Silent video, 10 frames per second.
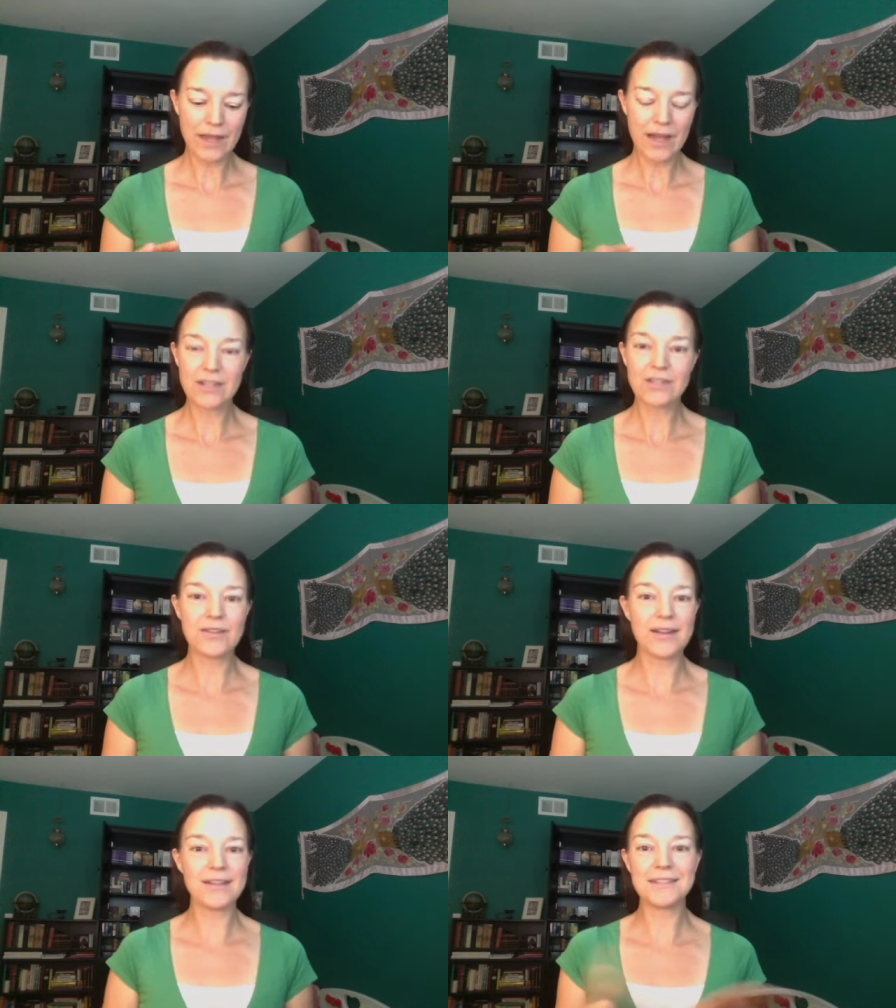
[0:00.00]
I just
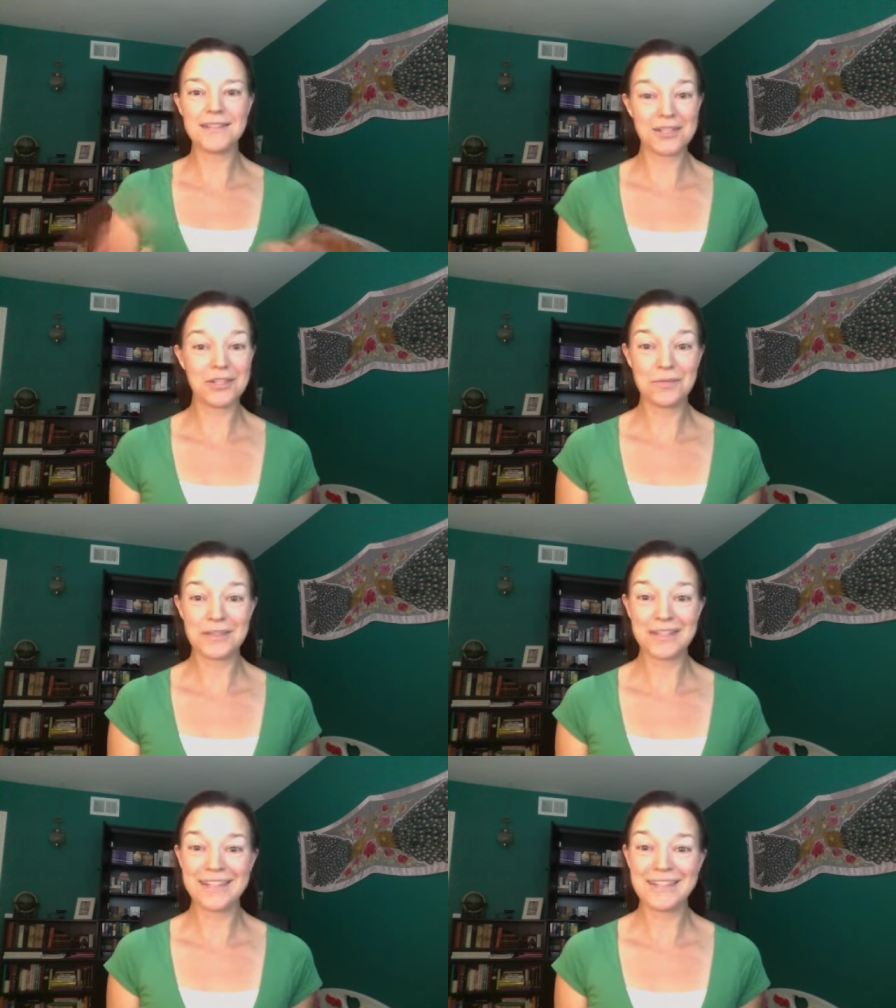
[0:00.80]
thought it sounded
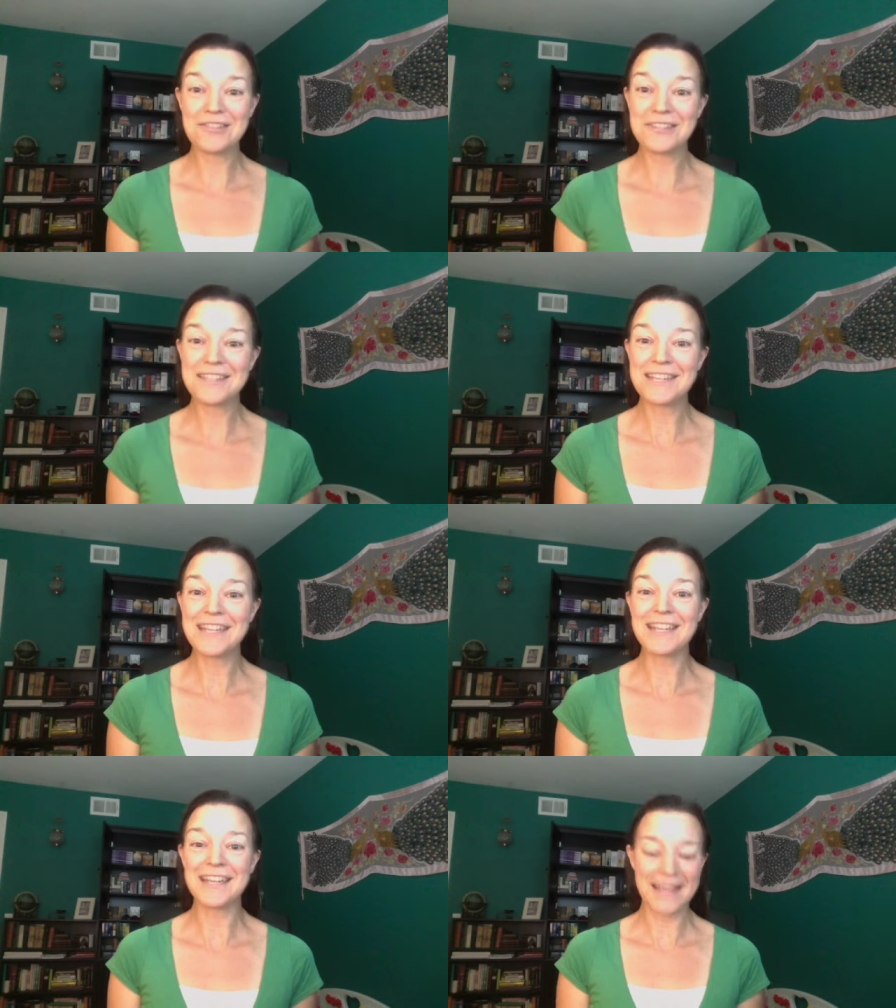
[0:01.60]
really
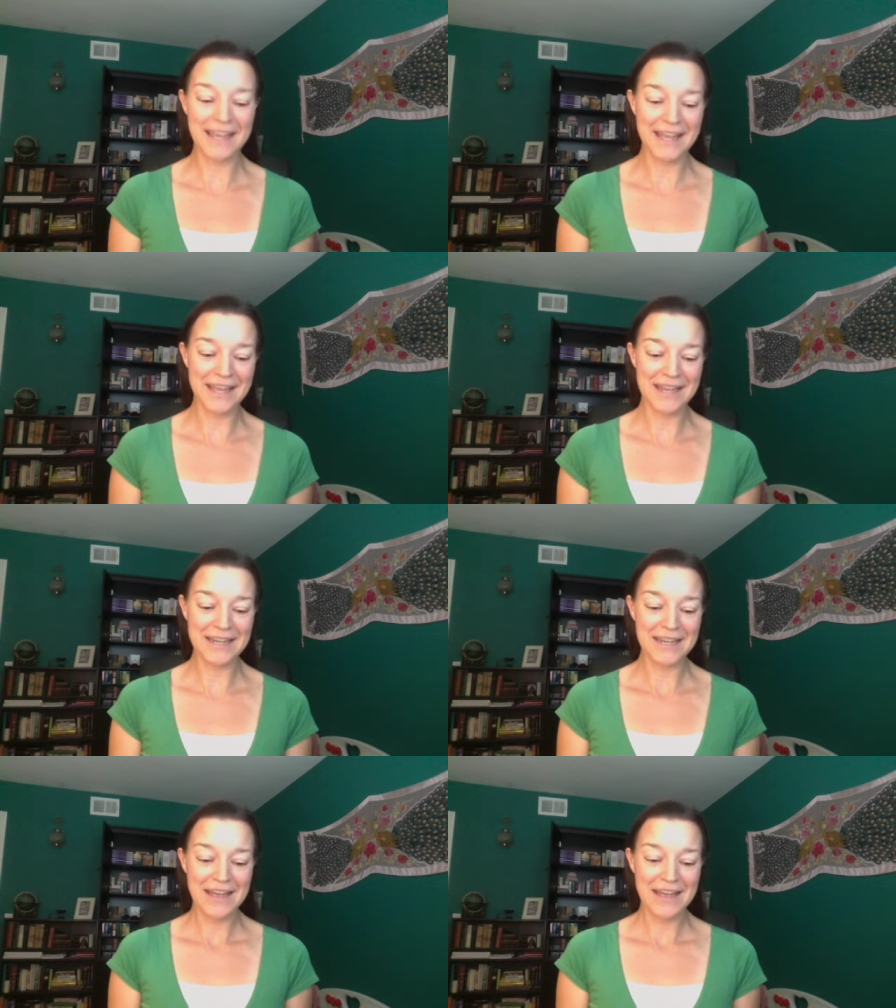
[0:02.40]
interesting and